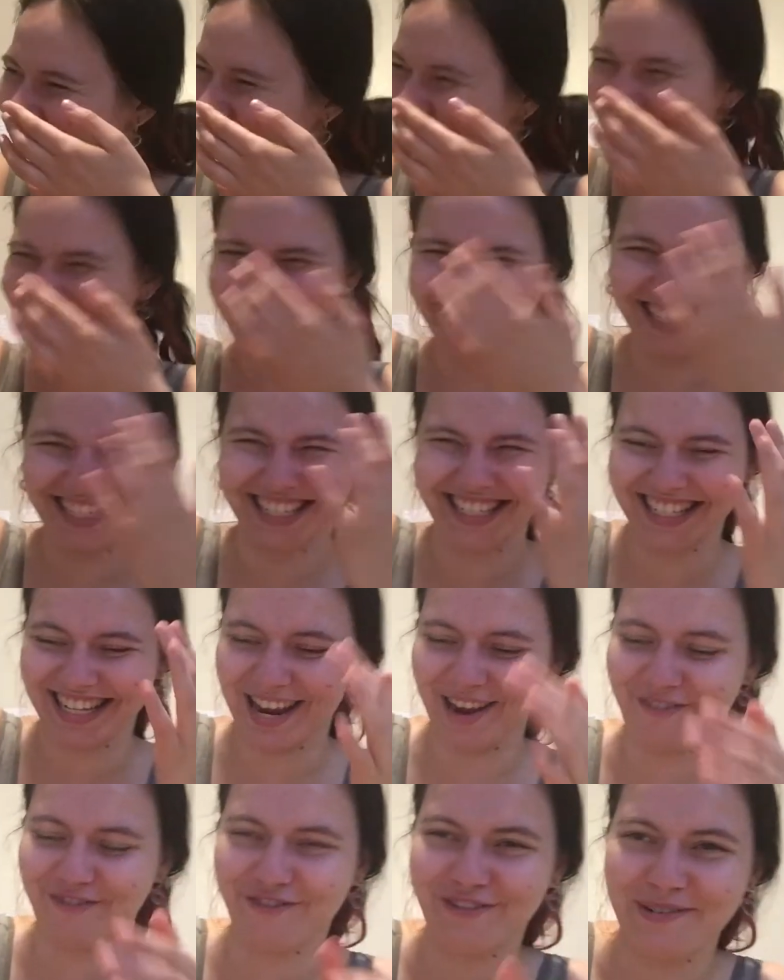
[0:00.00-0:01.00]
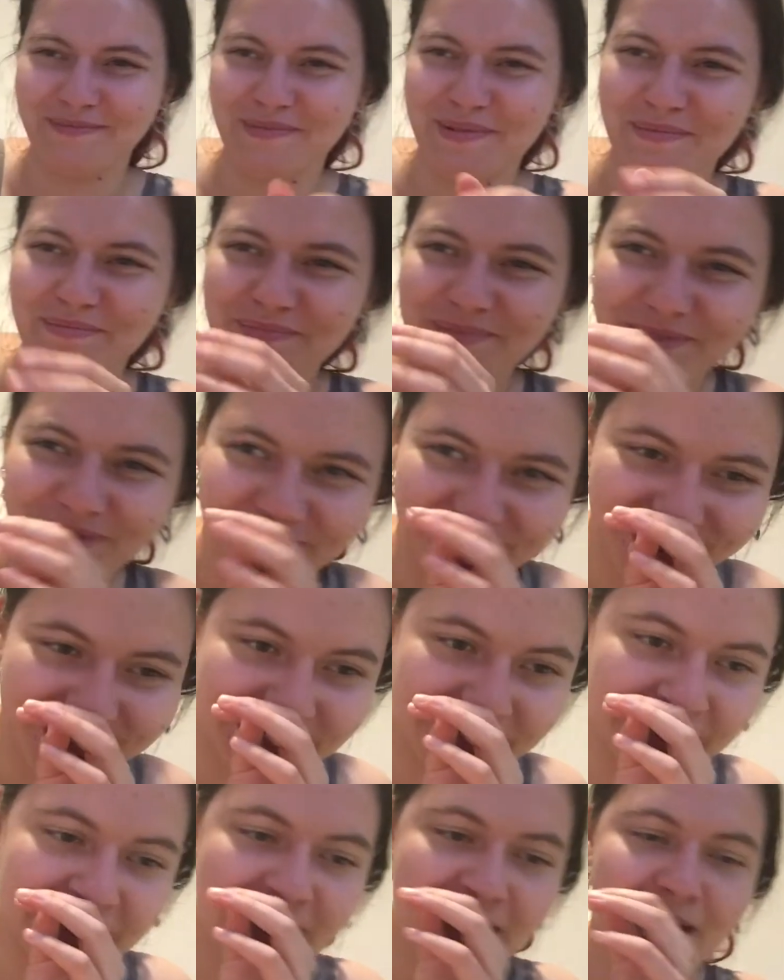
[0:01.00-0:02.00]
this is like from a movie.
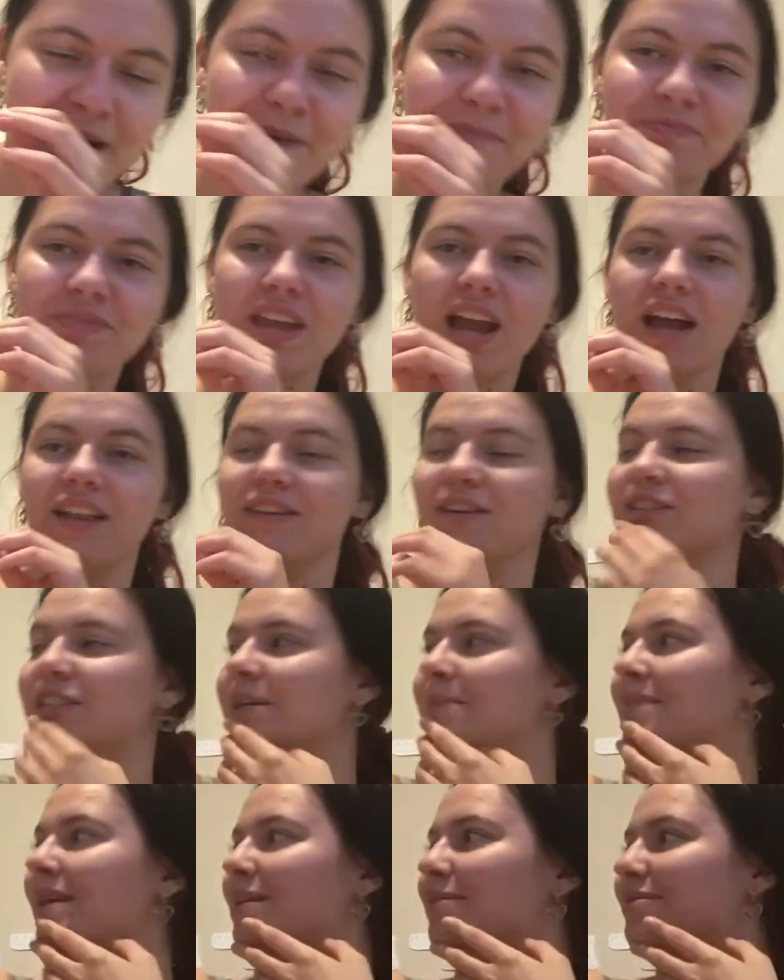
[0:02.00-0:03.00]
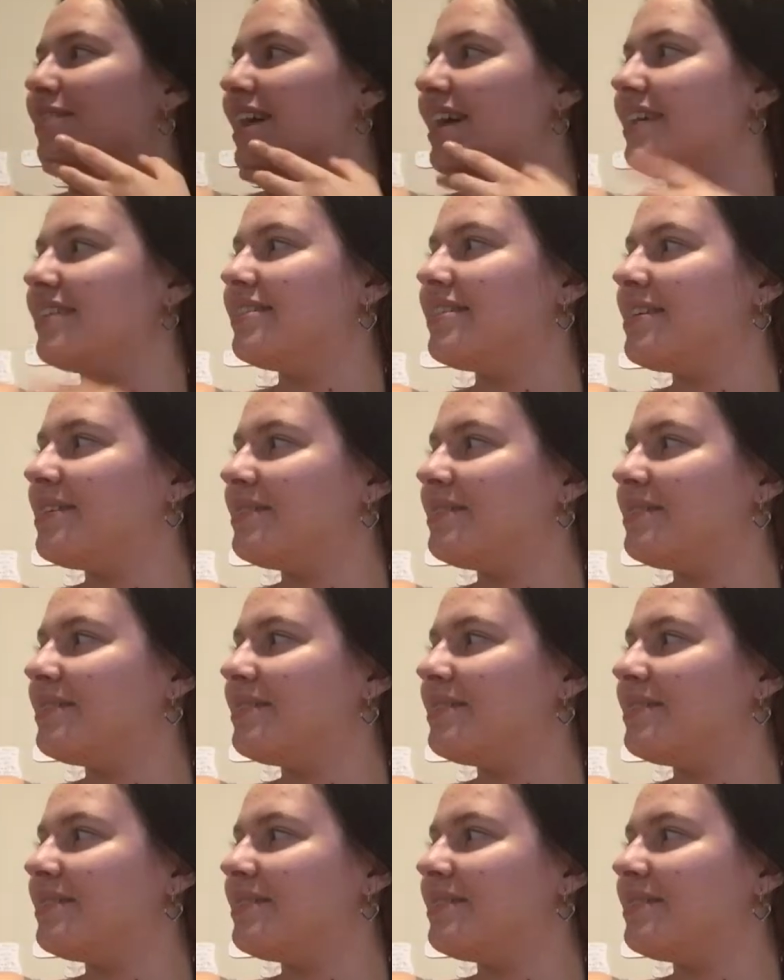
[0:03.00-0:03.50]
I look to my right.